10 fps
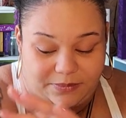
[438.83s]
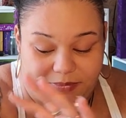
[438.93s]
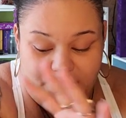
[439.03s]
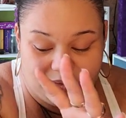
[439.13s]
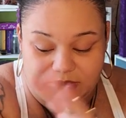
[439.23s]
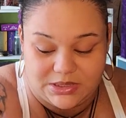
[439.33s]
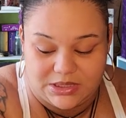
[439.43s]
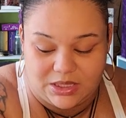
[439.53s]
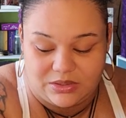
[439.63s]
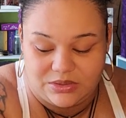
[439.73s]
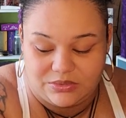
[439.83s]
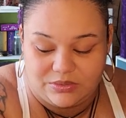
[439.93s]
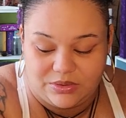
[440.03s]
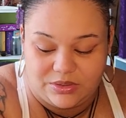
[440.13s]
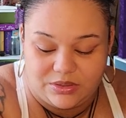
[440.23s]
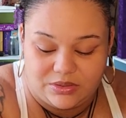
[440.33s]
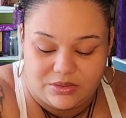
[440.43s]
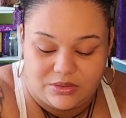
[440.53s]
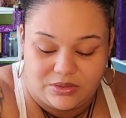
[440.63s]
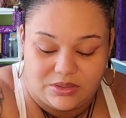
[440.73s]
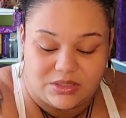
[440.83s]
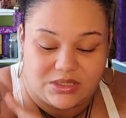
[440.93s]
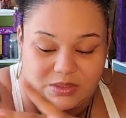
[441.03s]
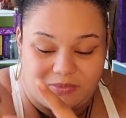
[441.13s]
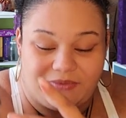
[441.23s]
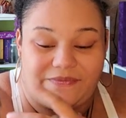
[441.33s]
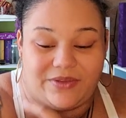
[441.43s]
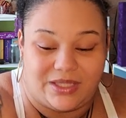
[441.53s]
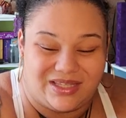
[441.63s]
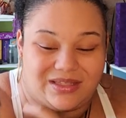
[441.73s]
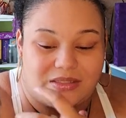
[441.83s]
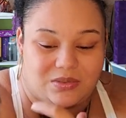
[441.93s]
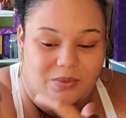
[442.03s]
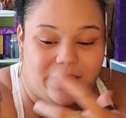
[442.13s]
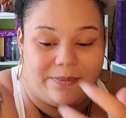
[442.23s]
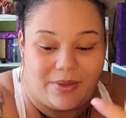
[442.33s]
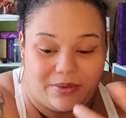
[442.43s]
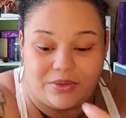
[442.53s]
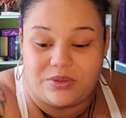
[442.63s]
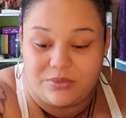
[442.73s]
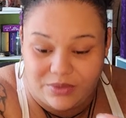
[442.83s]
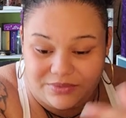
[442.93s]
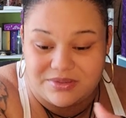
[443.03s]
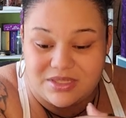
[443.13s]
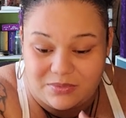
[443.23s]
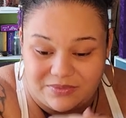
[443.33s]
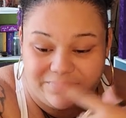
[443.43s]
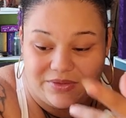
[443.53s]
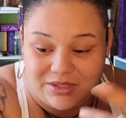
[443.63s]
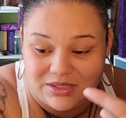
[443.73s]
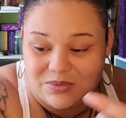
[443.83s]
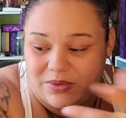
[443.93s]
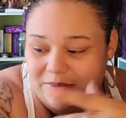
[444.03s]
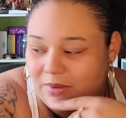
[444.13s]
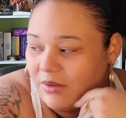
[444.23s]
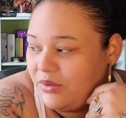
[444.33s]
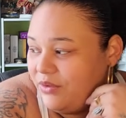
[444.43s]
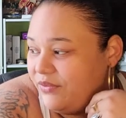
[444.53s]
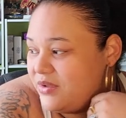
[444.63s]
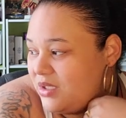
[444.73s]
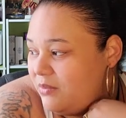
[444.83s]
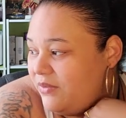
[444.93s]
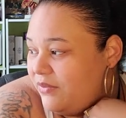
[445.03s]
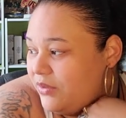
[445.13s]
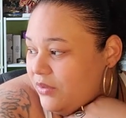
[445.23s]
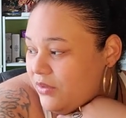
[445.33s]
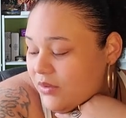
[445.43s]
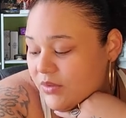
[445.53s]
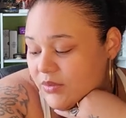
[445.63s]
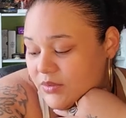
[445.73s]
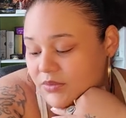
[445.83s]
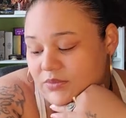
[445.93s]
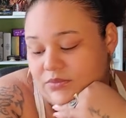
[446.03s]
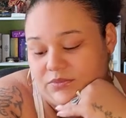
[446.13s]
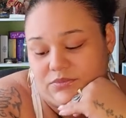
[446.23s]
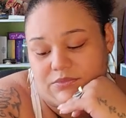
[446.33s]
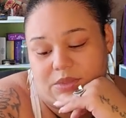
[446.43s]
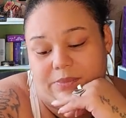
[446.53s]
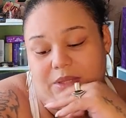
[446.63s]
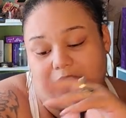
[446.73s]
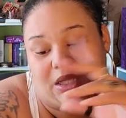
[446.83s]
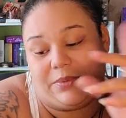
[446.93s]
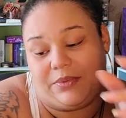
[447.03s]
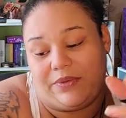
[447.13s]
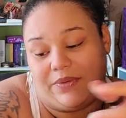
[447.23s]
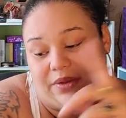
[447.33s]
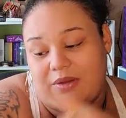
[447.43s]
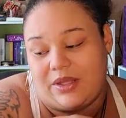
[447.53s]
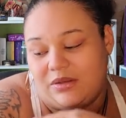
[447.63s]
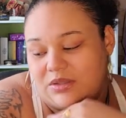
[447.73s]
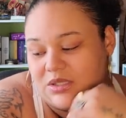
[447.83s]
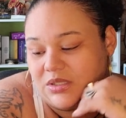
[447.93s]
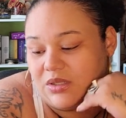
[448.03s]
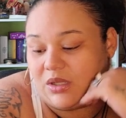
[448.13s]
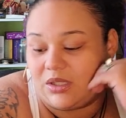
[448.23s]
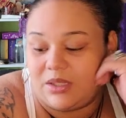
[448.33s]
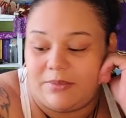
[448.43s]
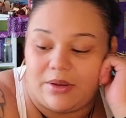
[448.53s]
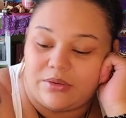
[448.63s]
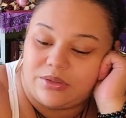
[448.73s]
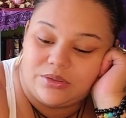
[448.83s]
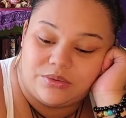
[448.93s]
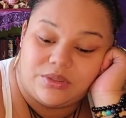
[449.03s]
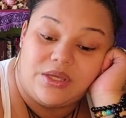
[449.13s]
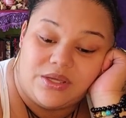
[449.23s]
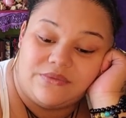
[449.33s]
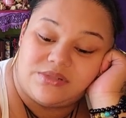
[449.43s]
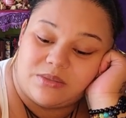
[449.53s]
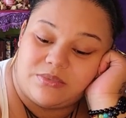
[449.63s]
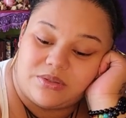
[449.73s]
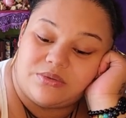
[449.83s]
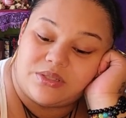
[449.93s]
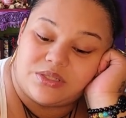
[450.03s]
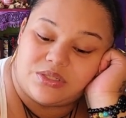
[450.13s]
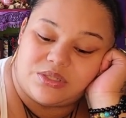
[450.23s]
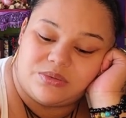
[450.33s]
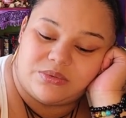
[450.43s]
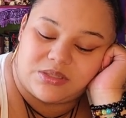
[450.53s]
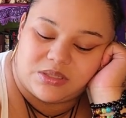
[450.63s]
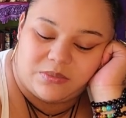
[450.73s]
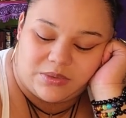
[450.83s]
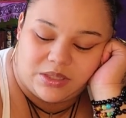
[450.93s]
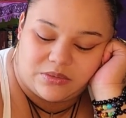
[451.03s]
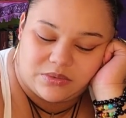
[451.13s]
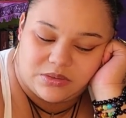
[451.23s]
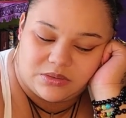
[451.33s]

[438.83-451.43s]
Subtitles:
Pick what side you're on. Someone feeling this way about you. There is someone feeling this way about you for some of you. I'm picking up on their energy, talking about you. For some of you, this is you with someone else.